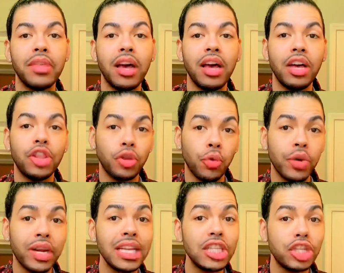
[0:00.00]

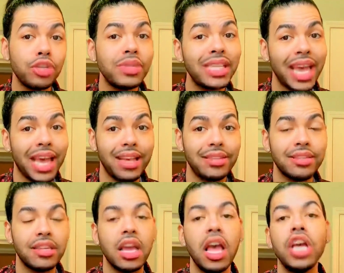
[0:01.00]
authority to
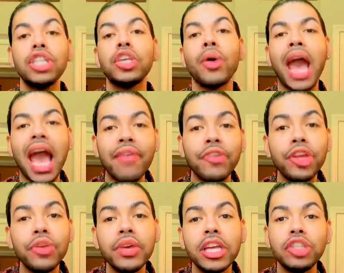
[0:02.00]
test. So after
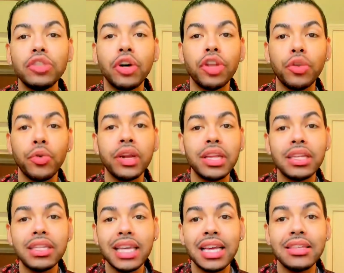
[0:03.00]
you get your authority to
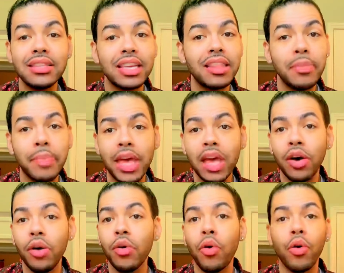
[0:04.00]
test in the
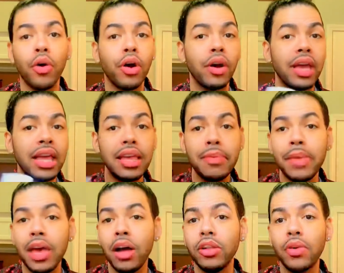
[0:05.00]
mail or
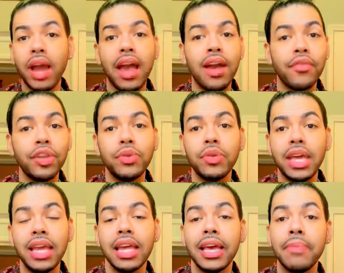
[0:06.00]
email or however you
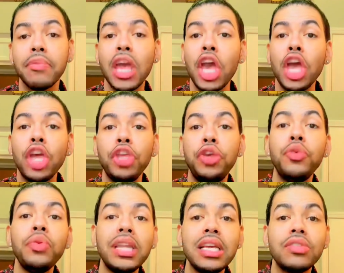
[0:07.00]
get it,
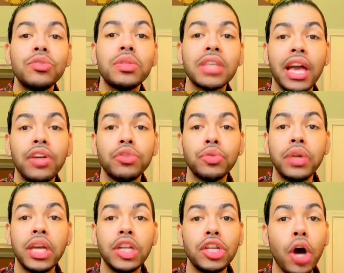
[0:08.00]
you need to schedule
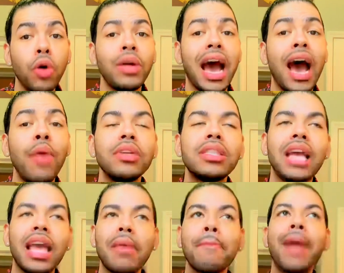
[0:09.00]
it. I would
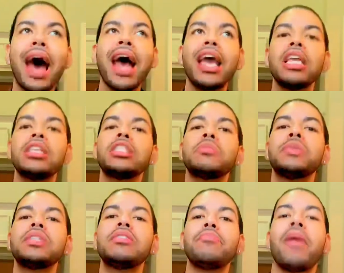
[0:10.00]
say, in
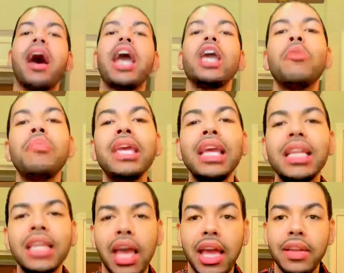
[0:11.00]
my
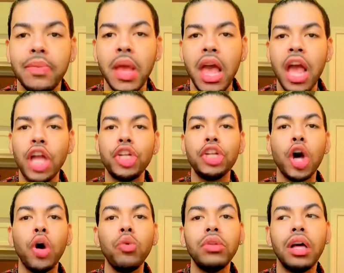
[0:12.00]
opinion,
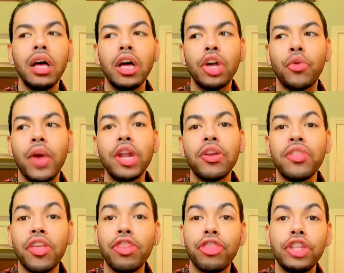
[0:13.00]
no greater
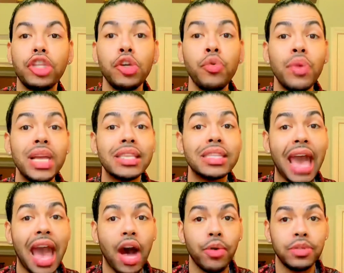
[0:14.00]
than 2 weeks
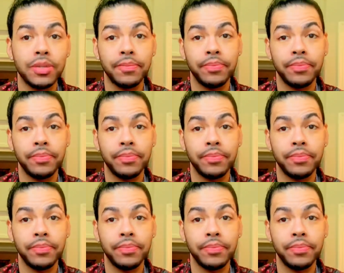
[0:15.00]
out.